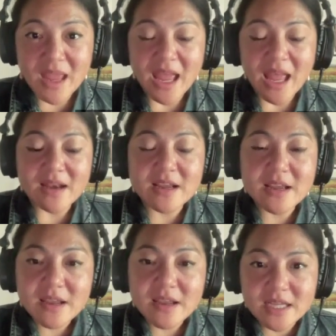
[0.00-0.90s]
And
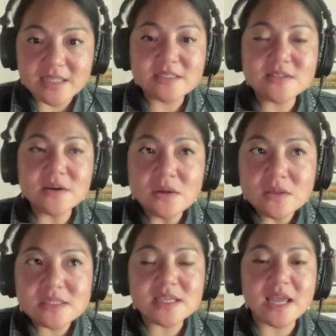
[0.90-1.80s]

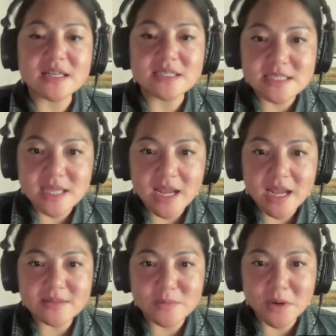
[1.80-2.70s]
consult and decide
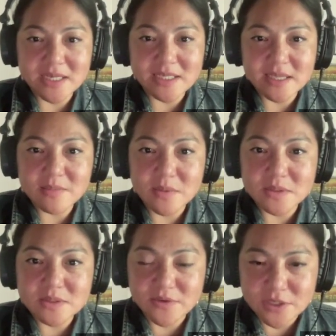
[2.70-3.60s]
is where I see the
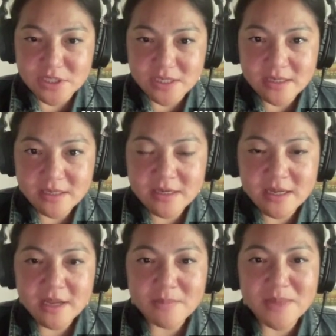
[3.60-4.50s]
most friction,
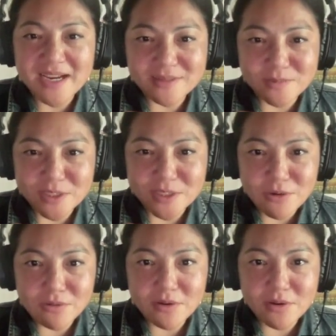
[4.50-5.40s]
because we
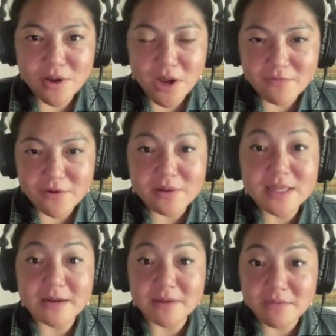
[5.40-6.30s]
don't offer
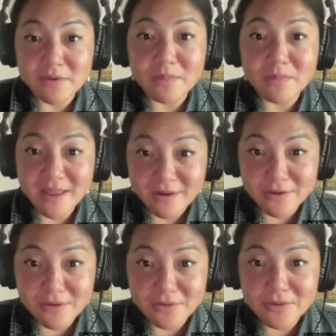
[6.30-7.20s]
clarity from the
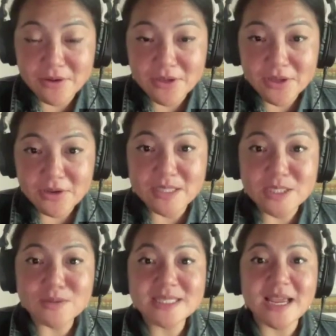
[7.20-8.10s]
get-go. We
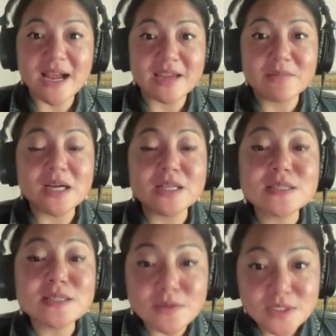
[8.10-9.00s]
don't say, I am
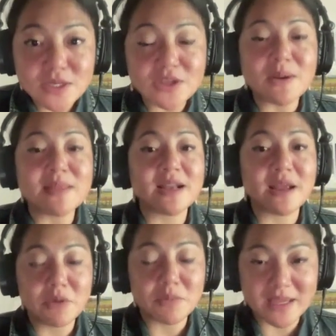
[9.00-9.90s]
consulting you, and then I
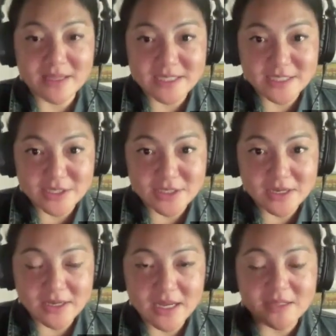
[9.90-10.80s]
will make the
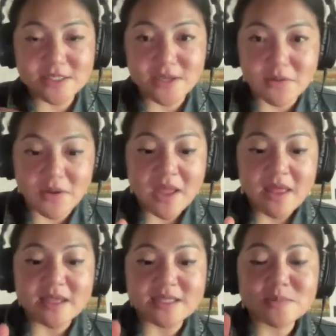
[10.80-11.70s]
decision. And so
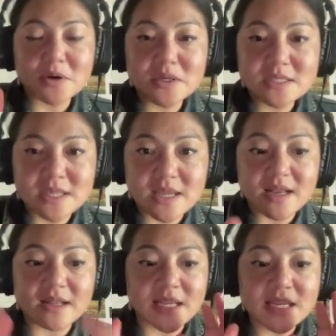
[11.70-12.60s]
this
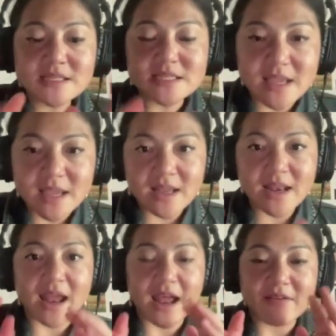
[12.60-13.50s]
person leans
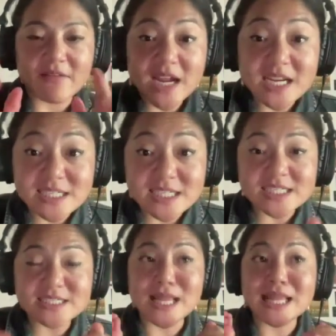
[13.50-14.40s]
in,
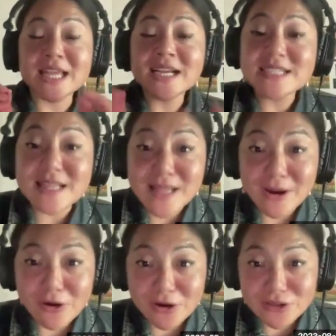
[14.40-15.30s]
advises, thinks that they
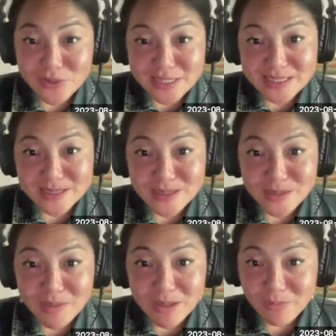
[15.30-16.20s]
are a joint decision
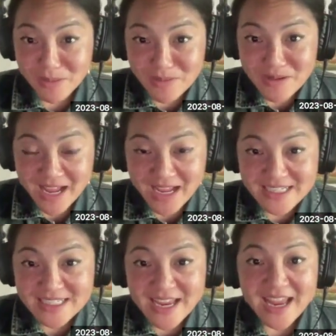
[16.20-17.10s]
maker when they're
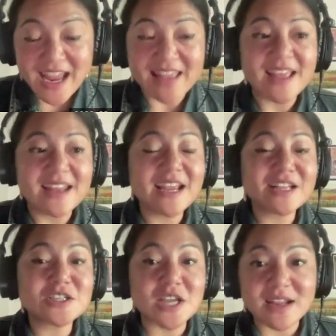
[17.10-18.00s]
not, and then
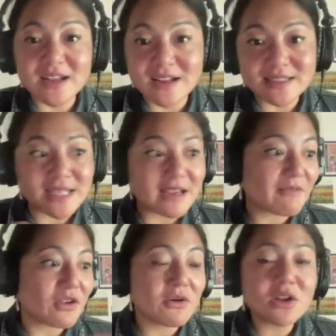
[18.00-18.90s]
gets jaded and is like,
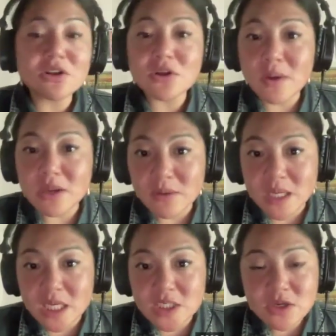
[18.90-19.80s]
if you already knew what you're going
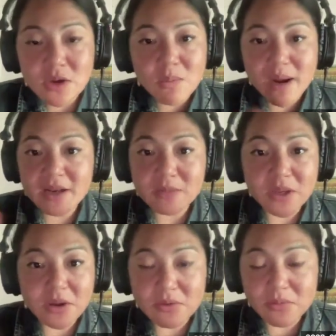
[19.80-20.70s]
to do, why did we
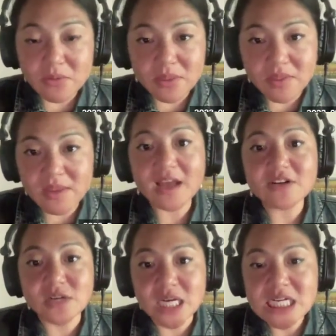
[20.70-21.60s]
go through the
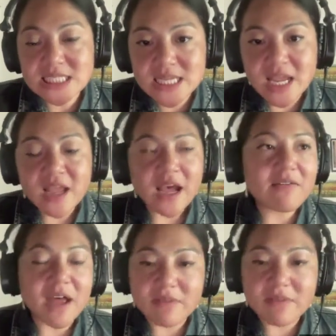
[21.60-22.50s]
theatrics of
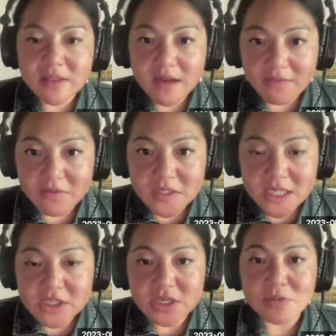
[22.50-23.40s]
having the conversation?